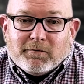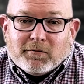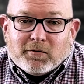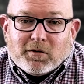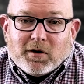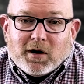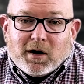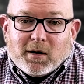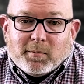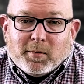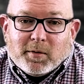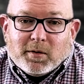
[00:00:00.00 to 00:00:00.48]

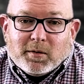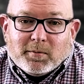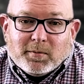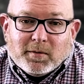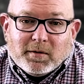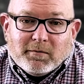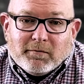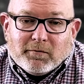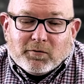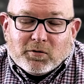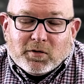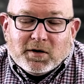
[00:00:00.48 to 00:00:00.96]
for our
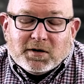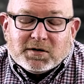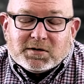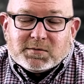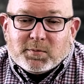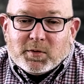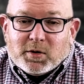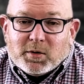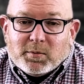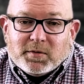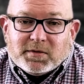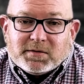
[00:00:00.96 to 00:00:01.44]
and for His
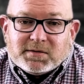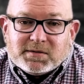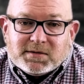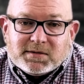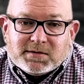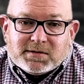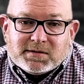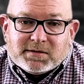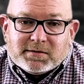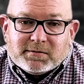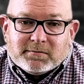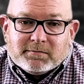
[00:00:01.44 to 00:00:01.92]

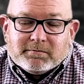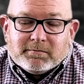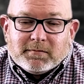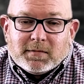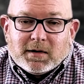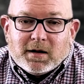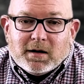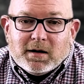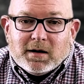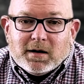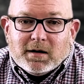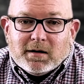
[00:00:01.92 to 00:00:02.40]
purposes.
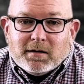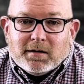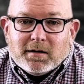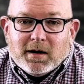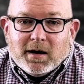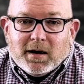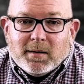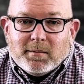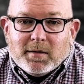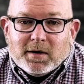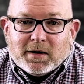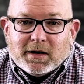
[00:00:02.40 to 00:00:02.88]
And
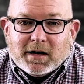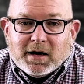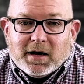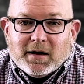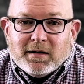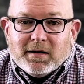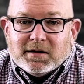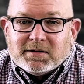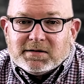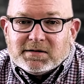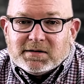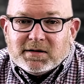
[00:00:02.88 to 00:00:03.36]

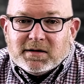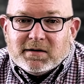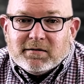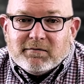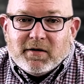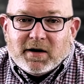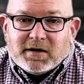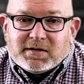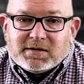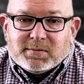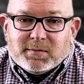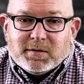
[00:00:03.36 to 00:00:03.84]
again, it's an
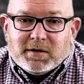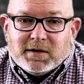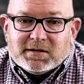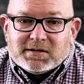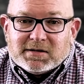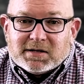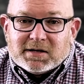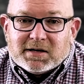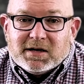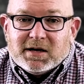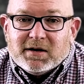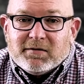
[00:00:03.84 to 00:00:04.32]
investment,
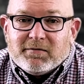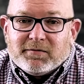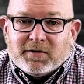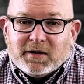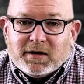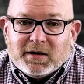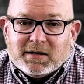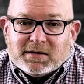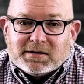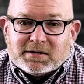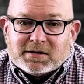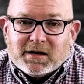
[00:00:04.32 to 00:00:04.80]
it's a gift
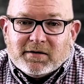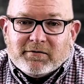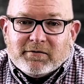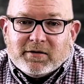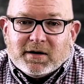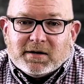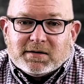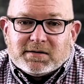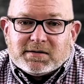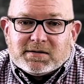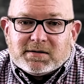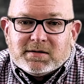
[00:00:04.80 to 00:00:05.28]
that He's given
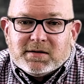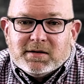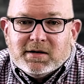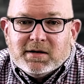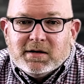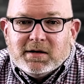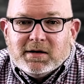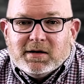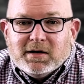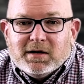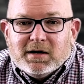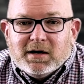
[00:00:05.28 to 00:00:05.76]
us,
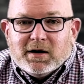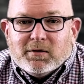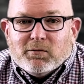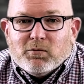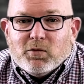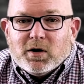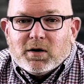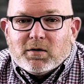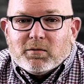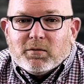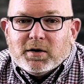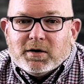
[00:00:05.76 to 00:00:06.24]

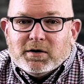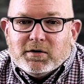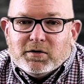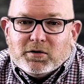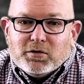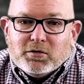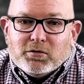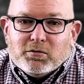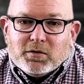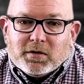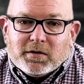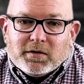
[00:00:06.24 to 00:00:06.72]
and what do we
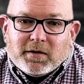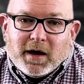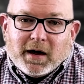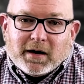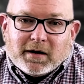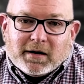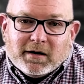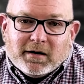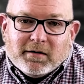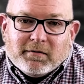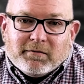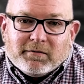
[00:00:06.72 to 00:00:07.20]
do with
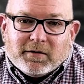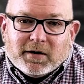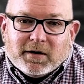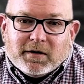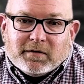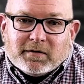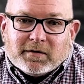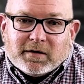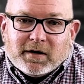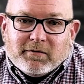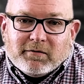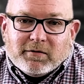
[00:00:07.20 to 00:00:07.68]
that gift that
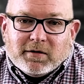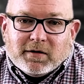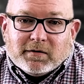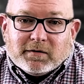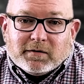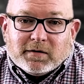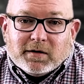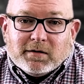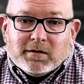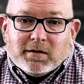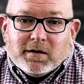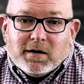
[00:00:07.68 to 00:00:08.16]
He's given
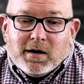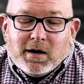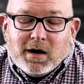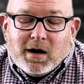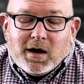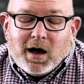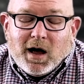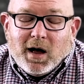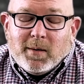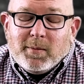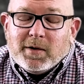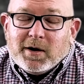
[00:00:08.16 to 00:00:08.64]
us? And
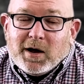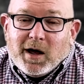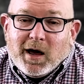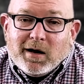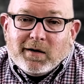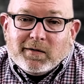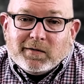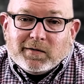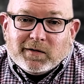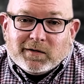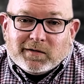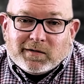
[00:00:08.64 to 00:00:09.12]
I'll be
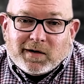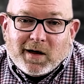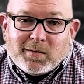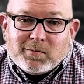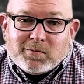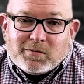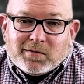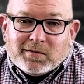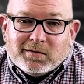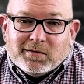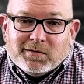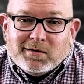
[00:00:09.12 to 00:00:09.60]
honest, as
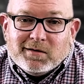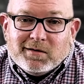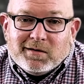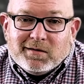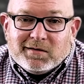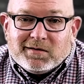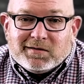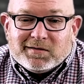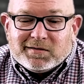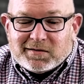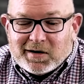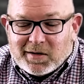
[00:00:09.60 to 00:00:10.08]
I've
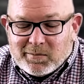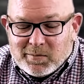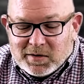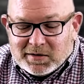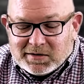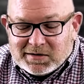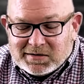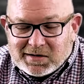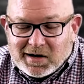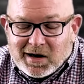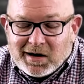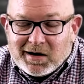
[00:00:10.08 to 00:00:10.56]

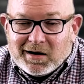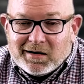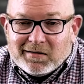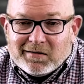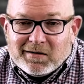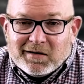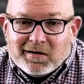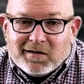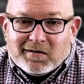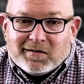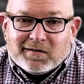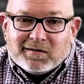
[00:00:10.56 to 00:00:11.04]
been
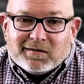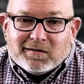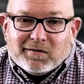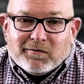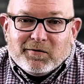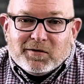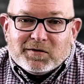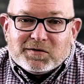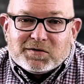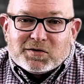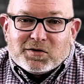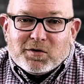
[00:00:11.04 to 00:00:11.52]
studying this, the
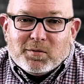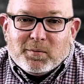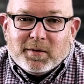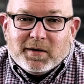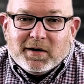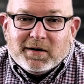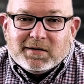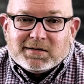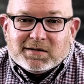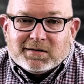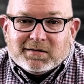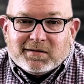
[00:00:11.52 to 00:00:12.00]
physical
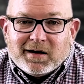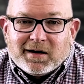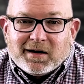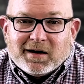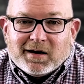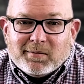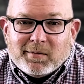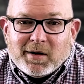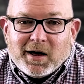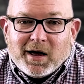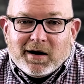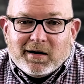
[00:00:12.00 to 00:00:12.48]
piece, and
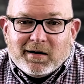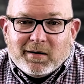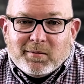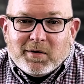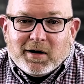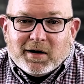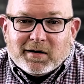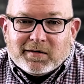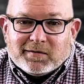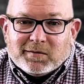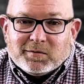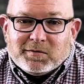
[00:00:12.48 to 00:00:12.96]
thinking about it, I'm
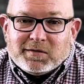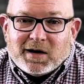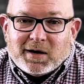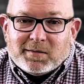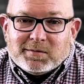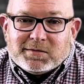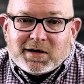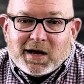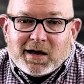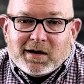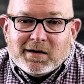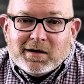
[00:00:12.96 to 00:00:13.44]
like,
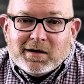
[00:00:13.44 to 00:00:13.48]
sometimes,